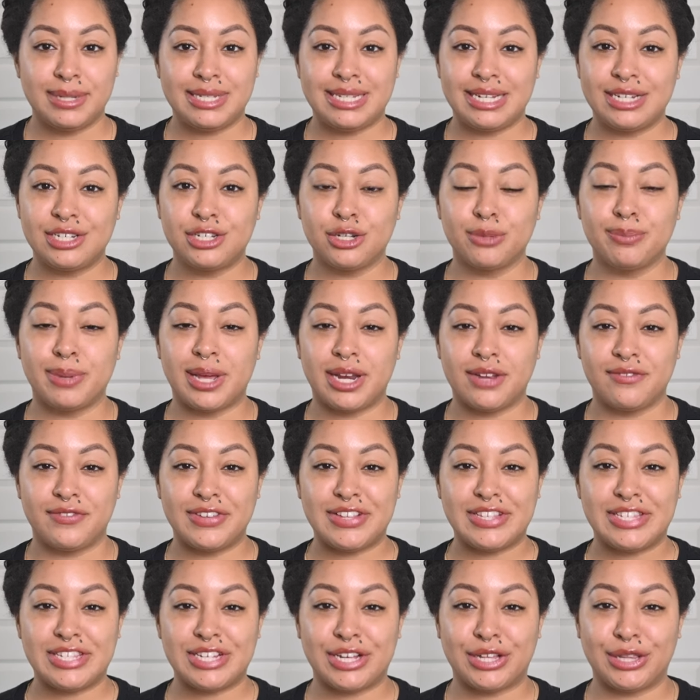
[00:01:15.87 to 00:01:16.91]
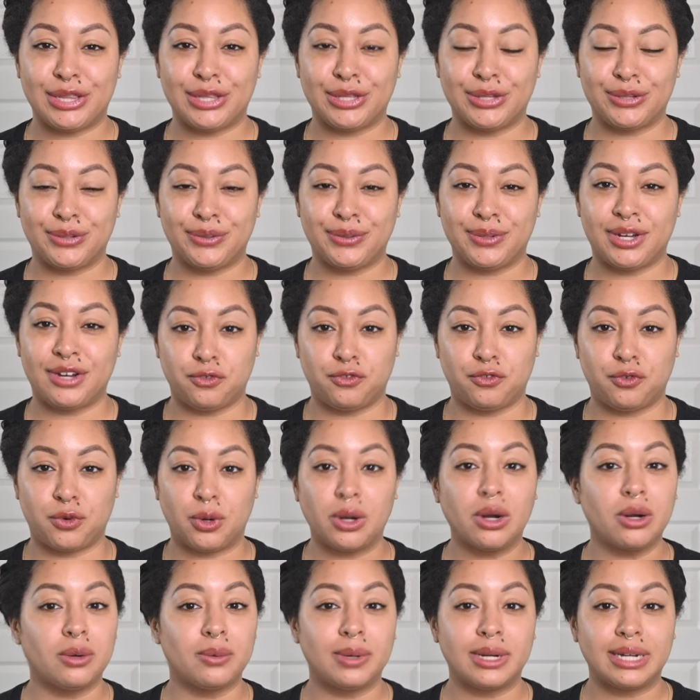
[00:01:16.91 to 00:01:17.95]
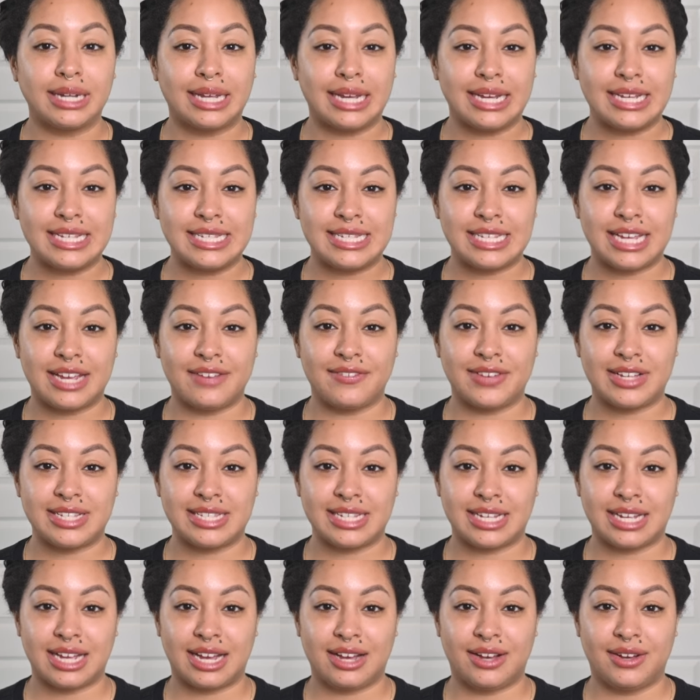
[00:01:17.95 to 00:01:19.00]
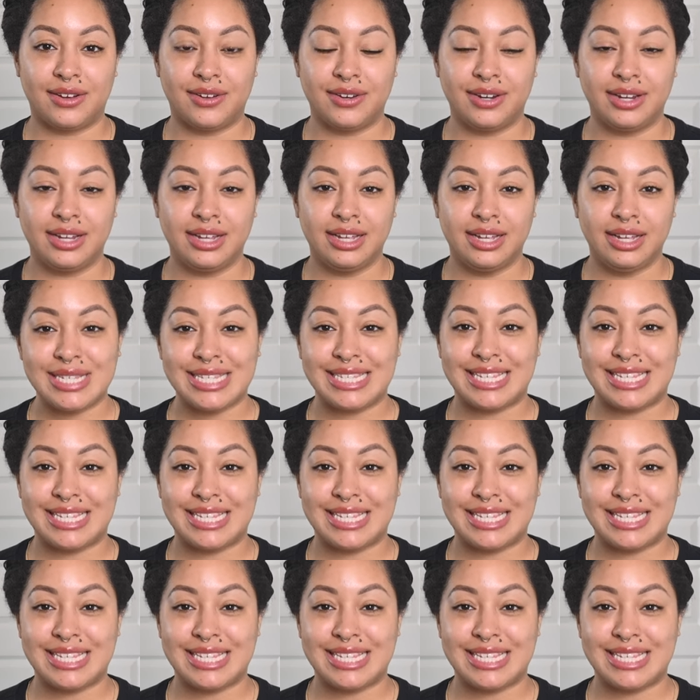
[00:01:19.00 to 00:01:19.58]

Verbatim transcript: Potential benefits include a 401k savings account,